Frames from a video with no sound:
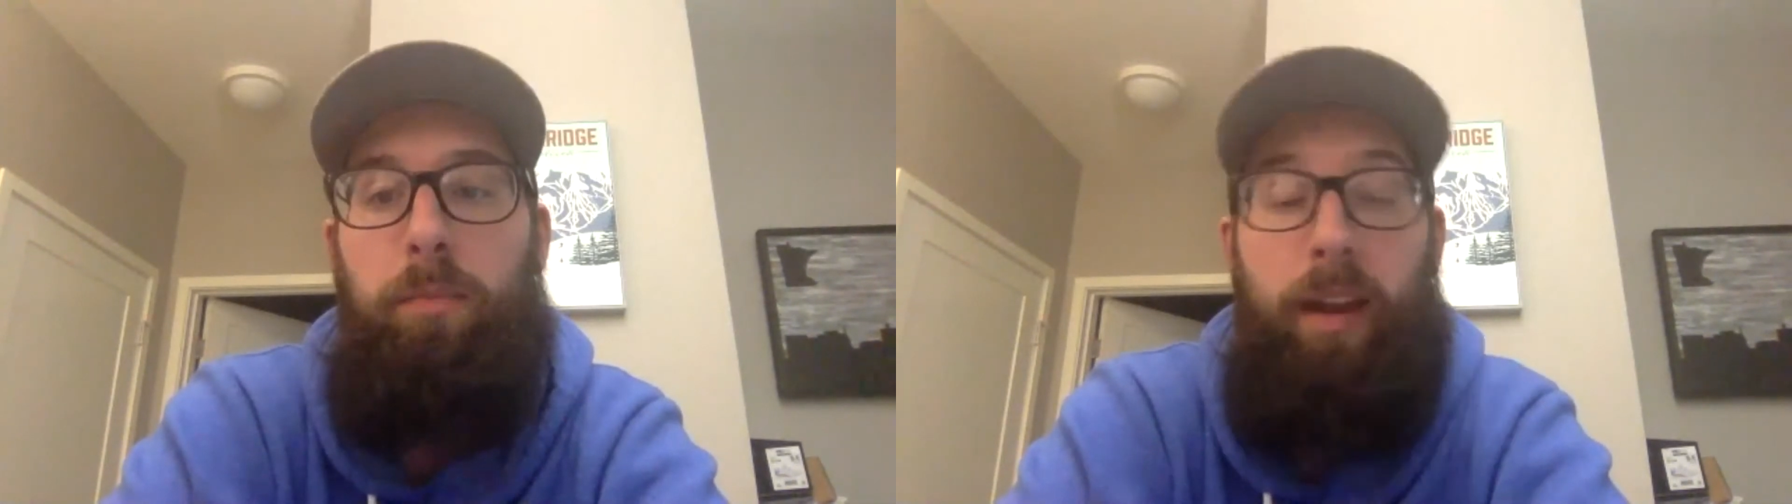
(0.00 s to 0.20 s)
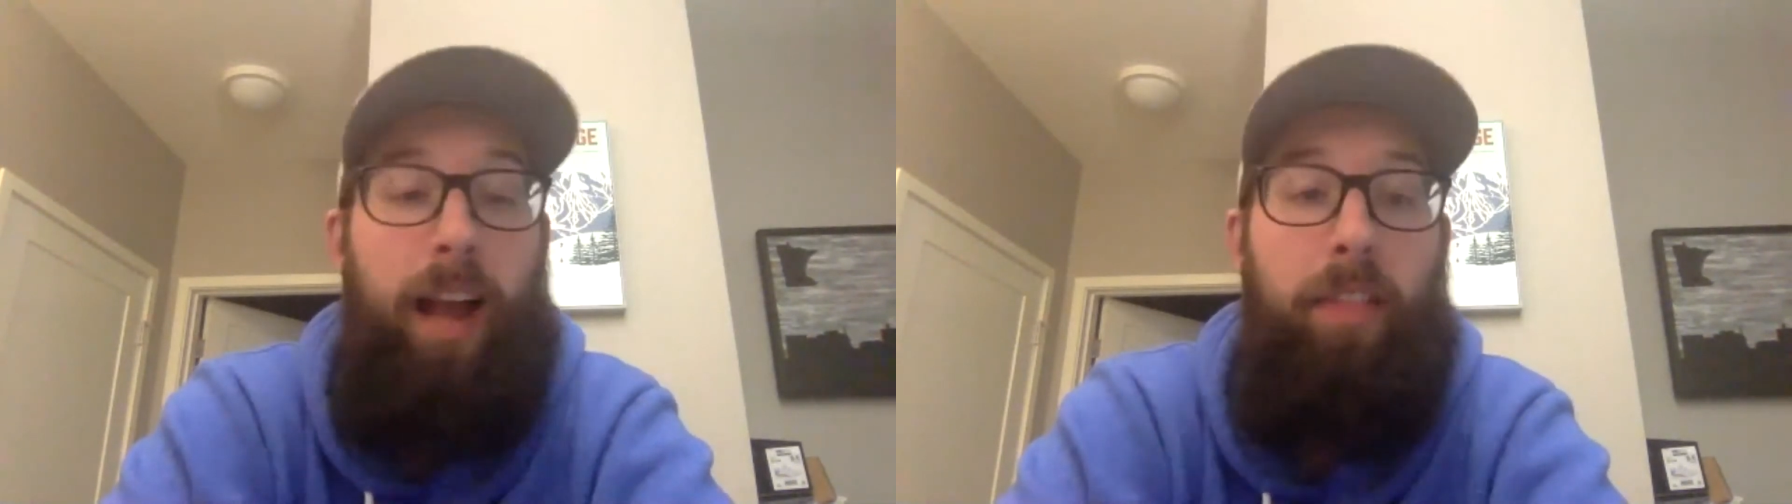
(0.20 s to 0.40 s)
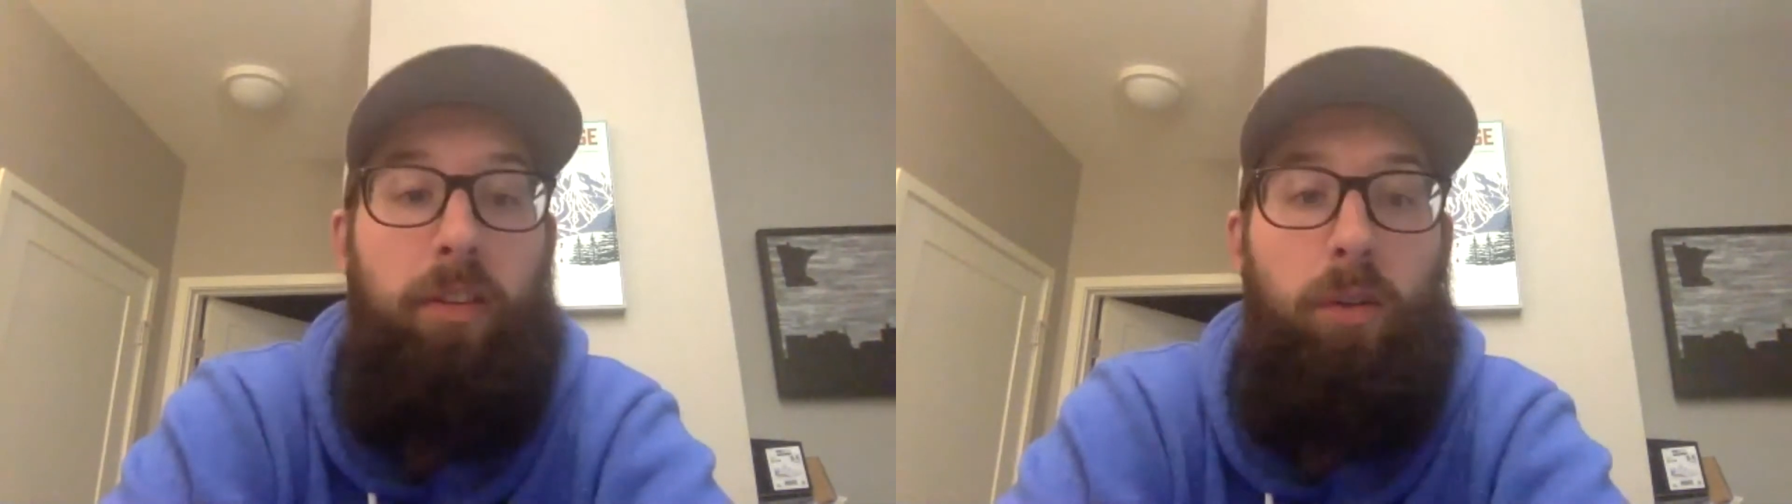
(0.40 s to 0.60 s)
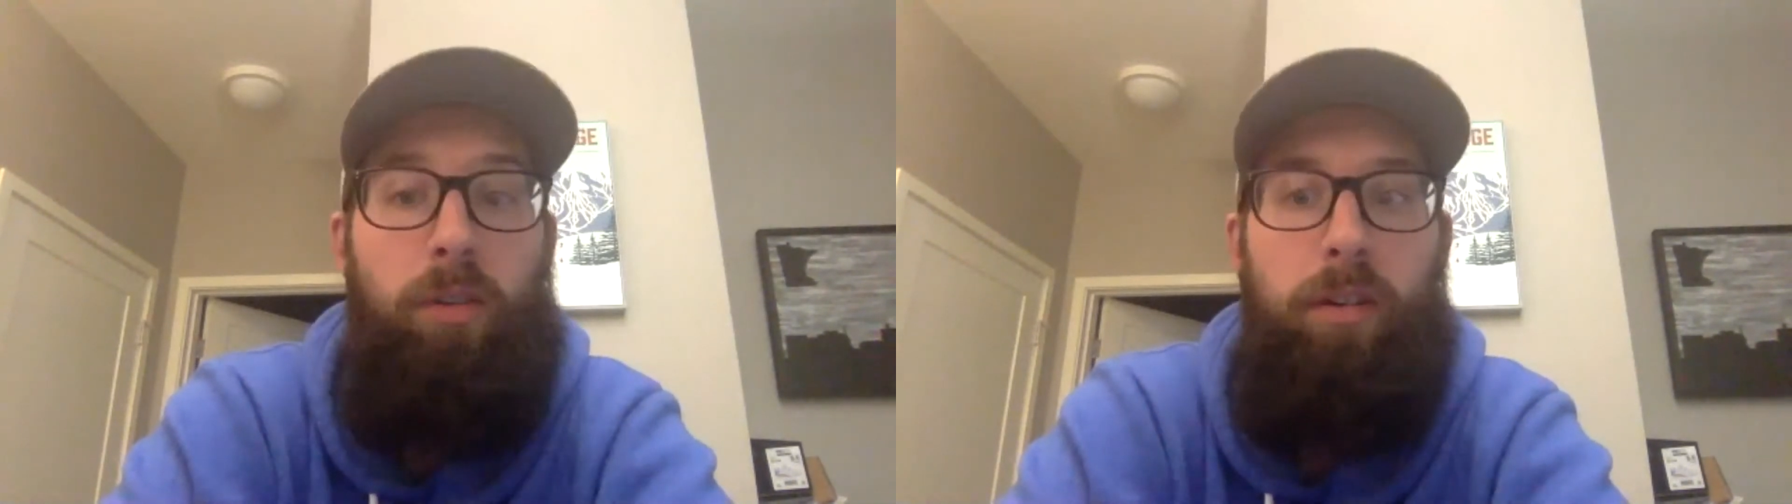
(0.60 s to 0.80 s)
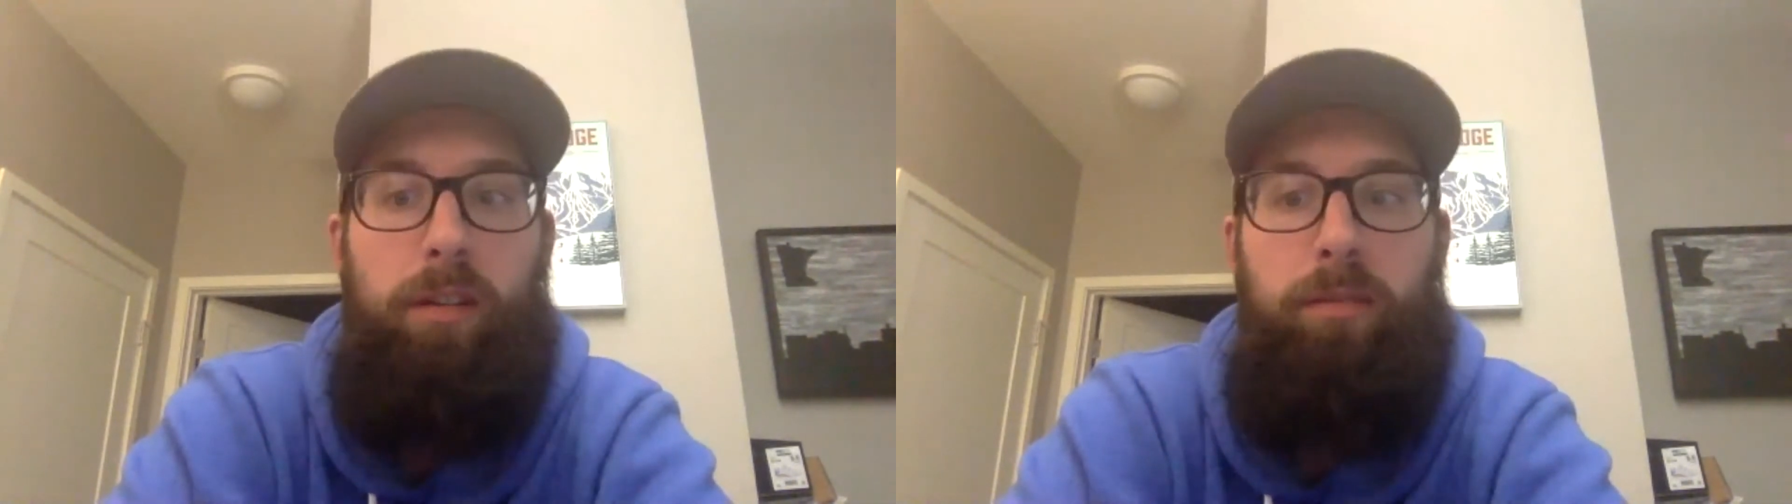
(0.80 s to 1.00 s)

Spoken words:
but I got the order,